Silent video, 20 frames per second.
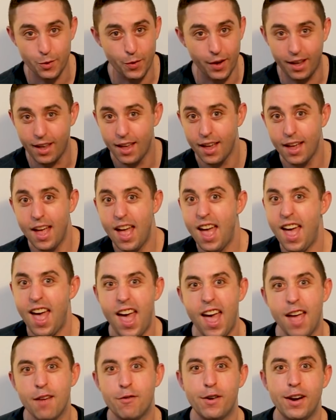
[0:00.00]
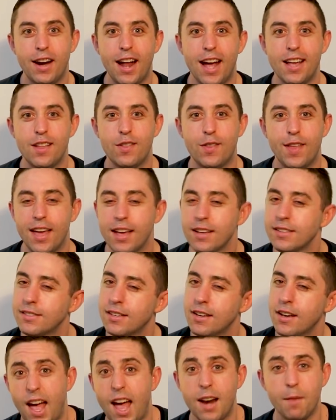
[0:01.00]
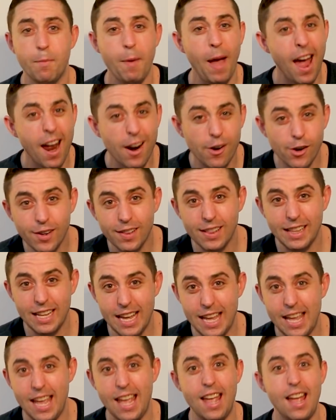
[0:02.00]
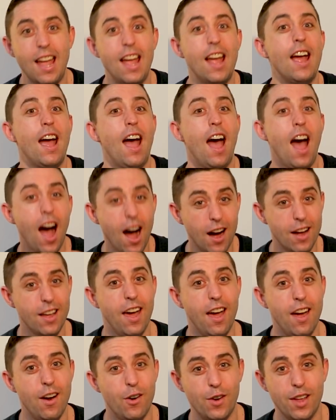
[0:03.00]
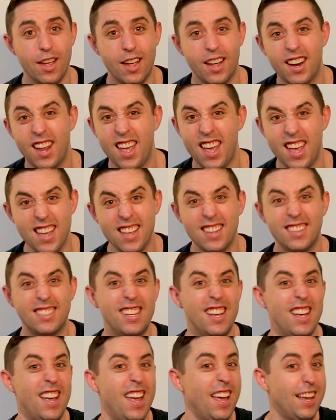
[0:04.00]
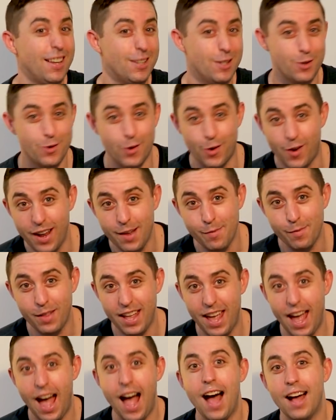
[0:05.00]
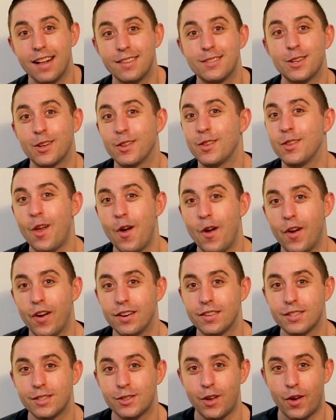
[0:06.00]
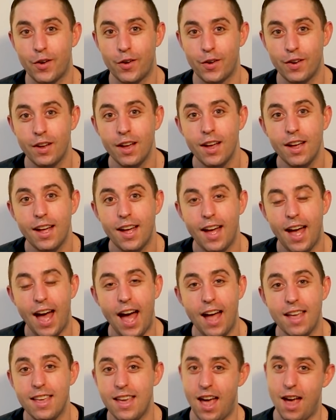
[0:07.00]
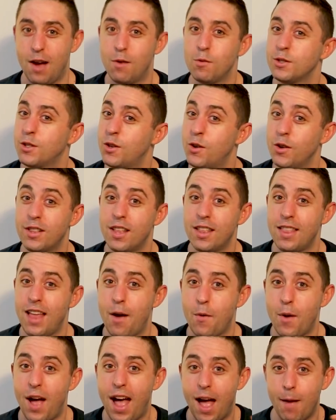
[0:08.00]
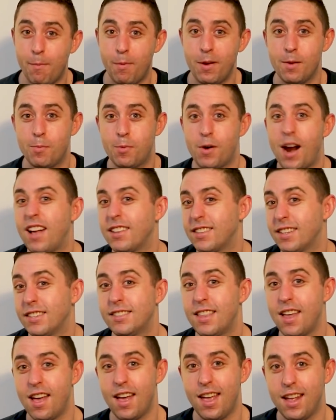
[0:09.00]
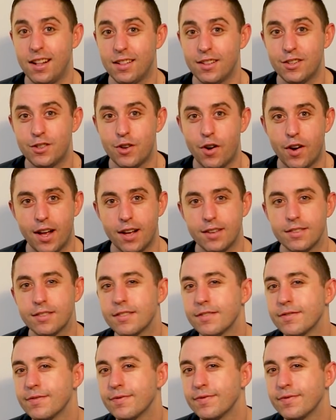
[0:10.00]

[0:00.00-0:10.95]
doing everyday things. And apparently Hungarian is extremely hard to learn. So yeah, it was good that they were happy to practice their English on us.